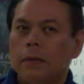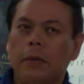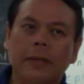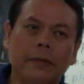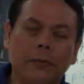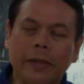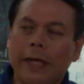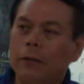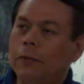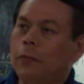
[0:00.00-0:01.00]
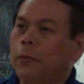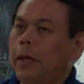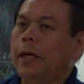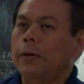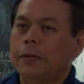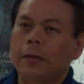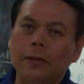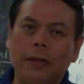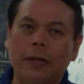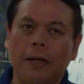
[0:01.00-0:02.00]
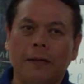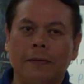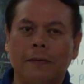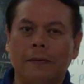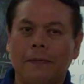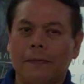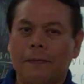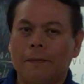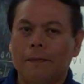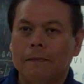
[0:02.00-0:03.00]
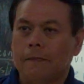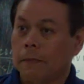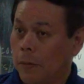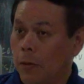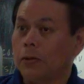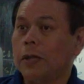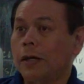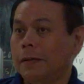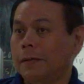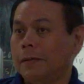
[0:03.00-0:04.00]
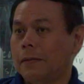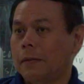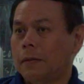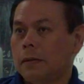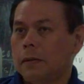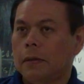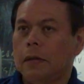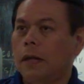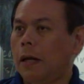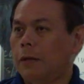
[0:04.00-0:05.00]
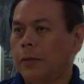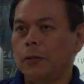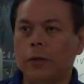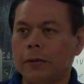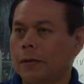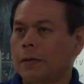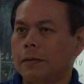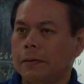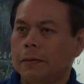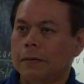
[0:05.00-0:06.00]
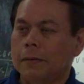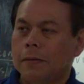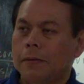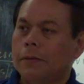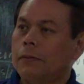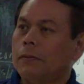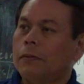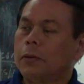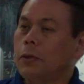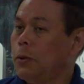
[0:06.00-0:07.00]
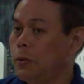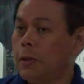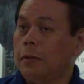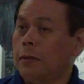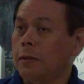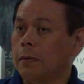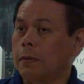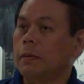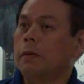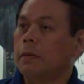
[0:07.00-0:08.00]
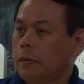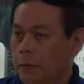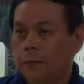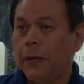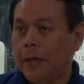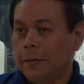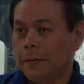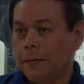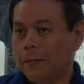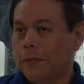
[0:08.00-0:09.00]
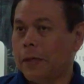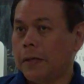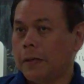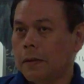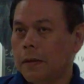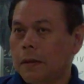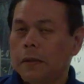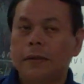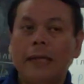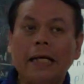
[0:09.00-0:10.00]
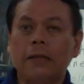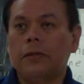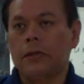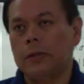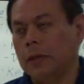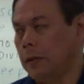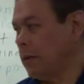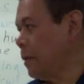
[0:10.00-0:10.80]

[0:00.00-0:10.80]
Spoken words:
What kind of upbringing you think they had? Oh, God. Loving one another. Conducive to the faith. Right? That's the sin.